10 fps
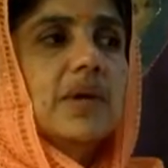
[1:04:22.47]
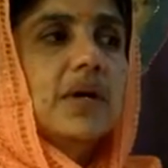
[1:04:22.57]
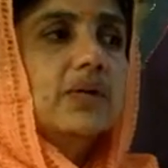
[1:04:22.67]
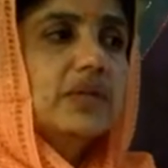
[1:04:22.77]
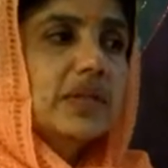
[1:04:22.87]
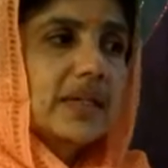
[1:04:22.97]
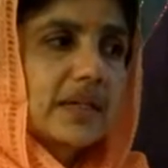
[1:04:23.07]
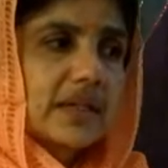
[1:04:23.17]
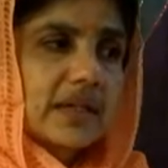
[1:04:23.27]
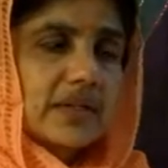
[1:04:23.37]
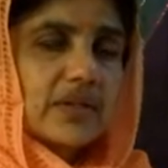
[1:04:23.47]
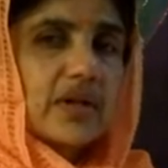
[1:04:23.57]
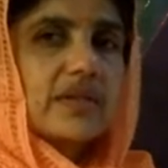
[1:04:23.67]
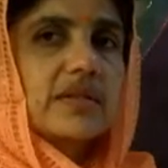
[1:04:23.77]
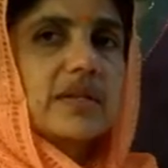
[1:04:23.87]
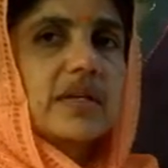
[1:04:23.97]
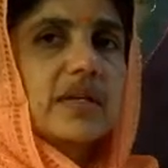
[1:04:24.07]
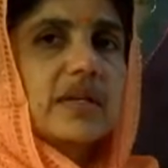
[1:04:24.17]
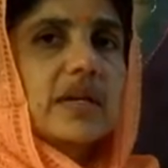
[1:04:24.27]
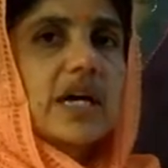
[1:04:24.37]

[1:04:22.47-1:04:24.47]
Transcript: bhautika ashanti.